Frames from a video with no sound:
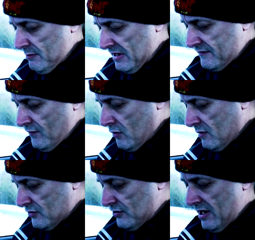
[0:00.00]
The best
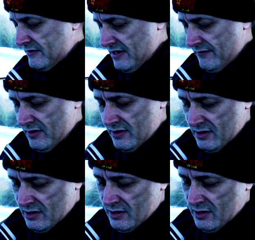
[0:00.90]
four-wheel drives ever.
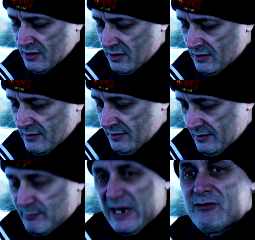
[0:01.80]

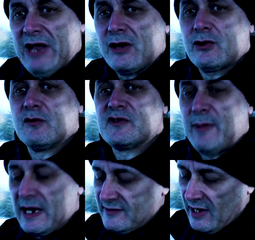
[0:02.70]
Big Land Cruiser
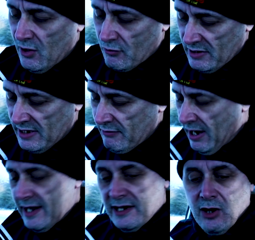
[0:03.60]
man Toyota, isn't it?
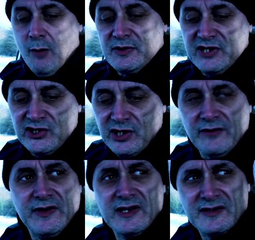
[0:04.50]
Right, competition.
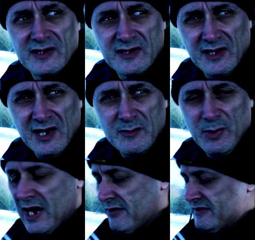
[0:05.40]
I think this is its third
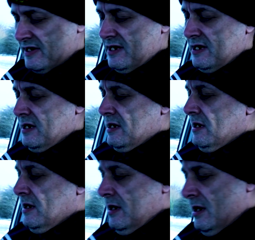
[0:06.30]
pair, is it?
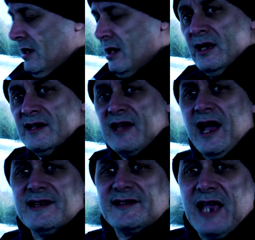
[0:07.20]

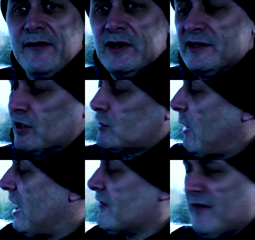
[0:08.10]
Size 7 to
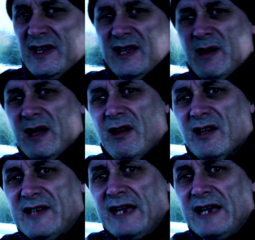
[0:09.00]
12. I think they're about like